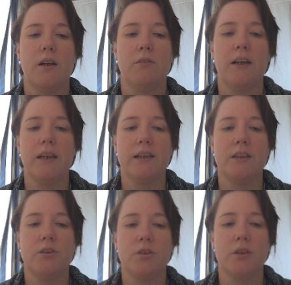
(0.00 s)

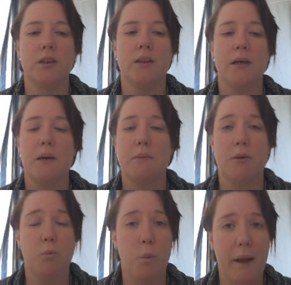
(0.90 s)
relating to the
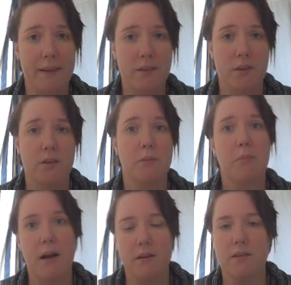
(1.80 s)
waiter, the
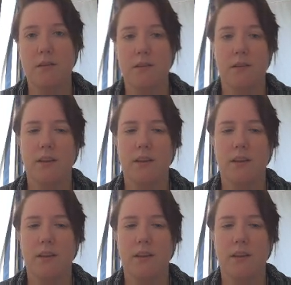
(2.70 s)
person.